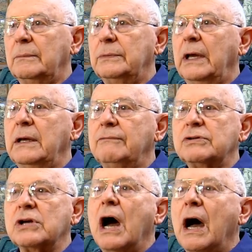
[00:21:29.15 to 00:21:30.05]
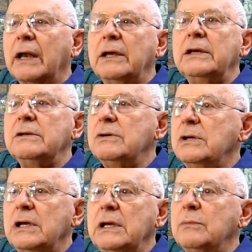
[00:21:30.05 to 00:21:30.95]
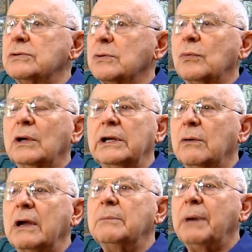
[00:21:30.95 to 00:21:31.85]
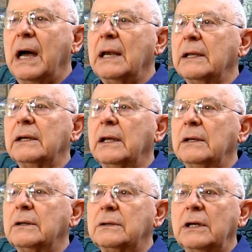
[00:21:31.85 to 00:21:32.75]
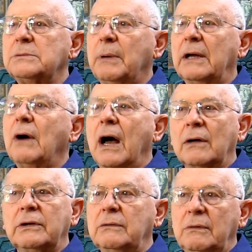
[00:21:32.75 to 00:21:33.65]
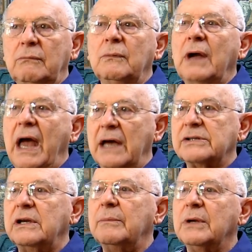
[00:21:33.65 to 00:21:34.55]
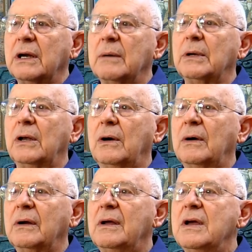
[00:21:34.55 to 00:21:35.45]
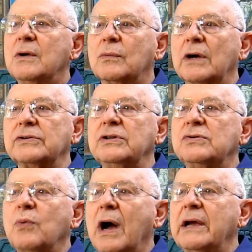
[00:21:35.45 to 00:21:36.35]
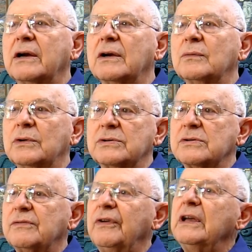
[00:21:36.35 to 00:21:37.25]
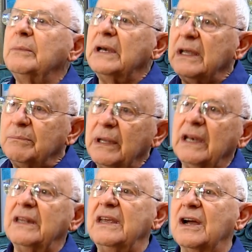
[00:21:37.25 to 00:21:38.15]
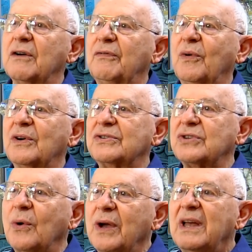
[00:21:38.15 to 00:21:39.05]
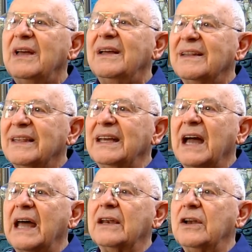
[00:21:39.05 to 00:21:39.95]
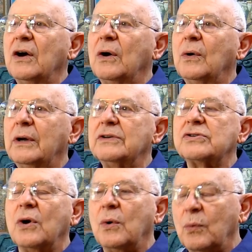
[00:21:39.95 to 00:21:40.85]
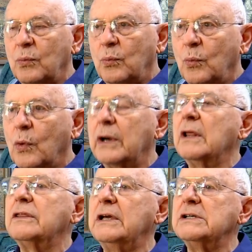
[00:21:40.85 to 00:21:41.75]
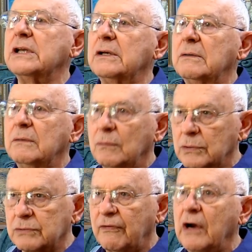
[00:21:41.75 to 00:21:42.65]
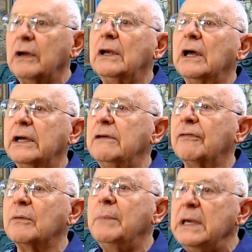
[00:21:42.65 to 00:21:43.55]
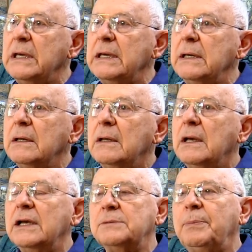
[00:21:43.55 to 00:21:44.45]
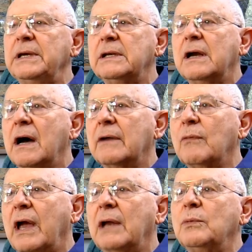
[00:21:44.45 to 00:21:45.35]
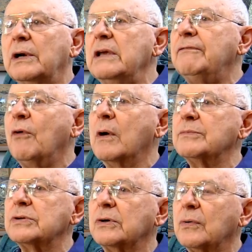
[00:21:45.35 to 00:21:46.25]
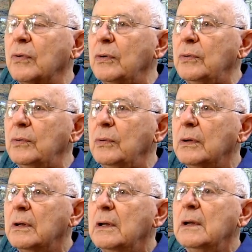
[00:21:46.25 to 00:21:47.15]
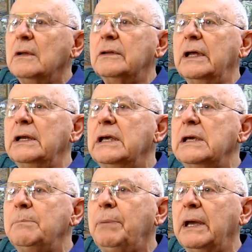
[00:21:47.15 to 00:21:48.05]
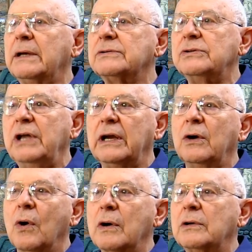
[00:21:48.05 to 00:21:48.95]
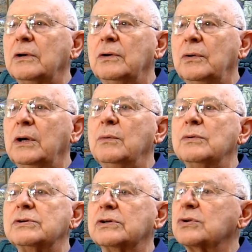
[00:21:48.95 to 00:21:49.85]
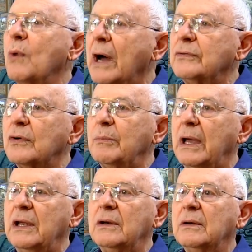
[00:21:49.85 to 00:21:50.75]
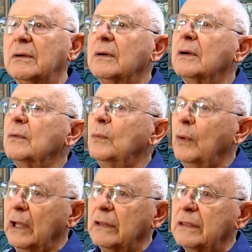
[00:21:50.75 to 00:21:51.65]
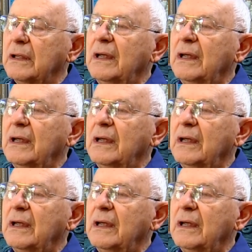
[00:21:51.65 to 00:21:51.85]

Dave Scott, he was a really great pilot at test pilot. I'll ask him to come along. Rusty Schweikert was a civilian, but he had been in the Air Force. So they kind of know, and so one of the things that was very lucky for me is Pete Conrad, when he forms a crew, then he picks Dick Gordon, who he was a squadron mate with,